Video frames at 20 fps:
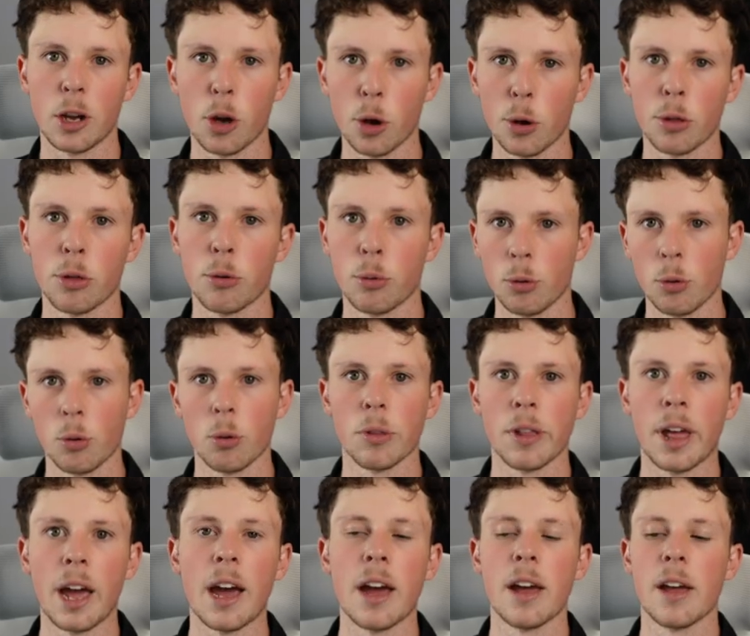go through all
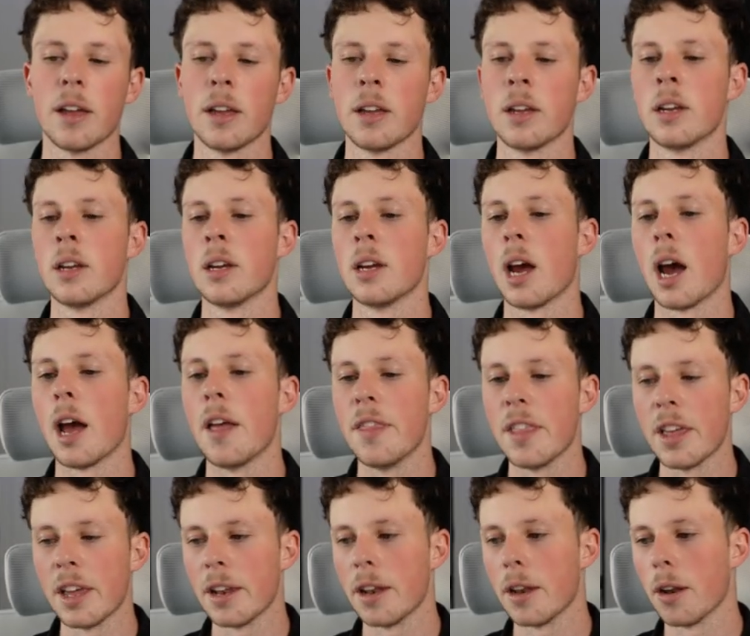that. And
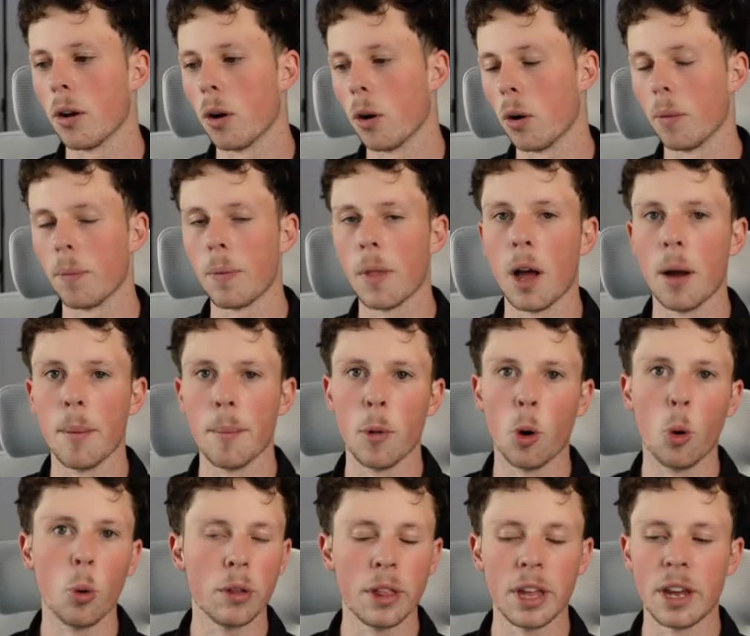then
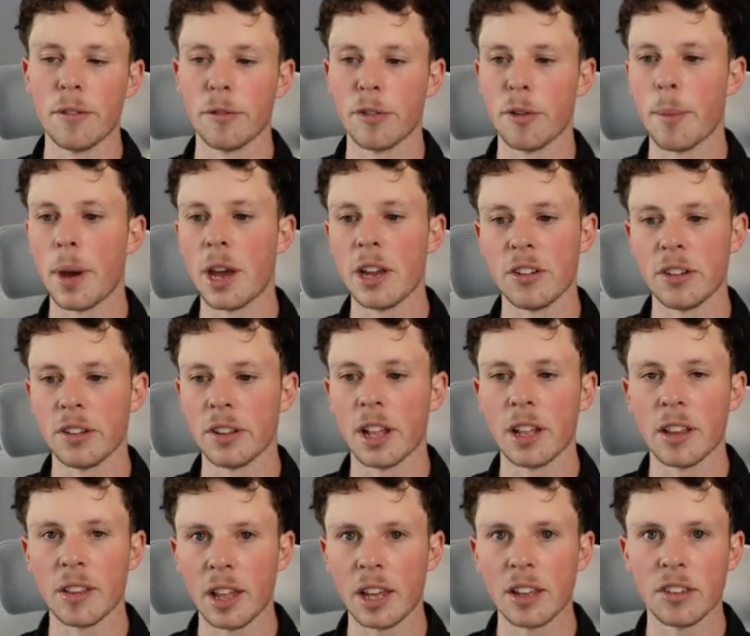all the information
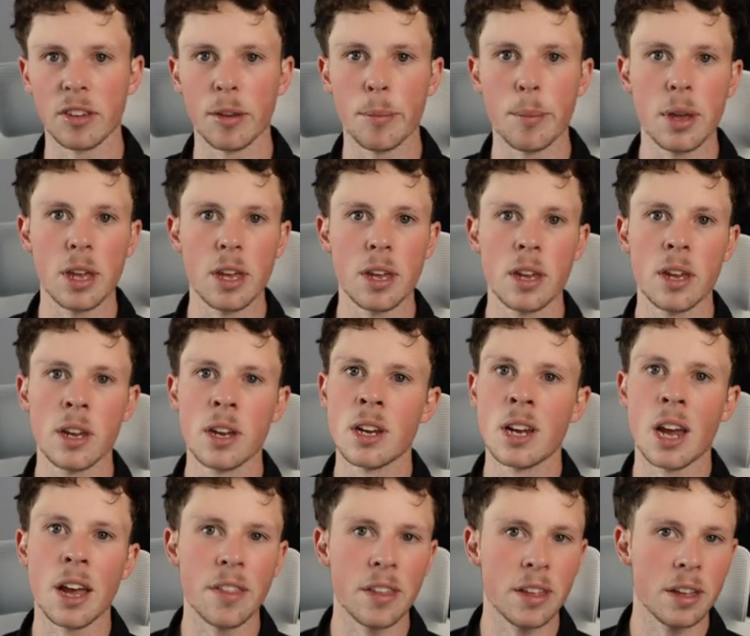that they submit, and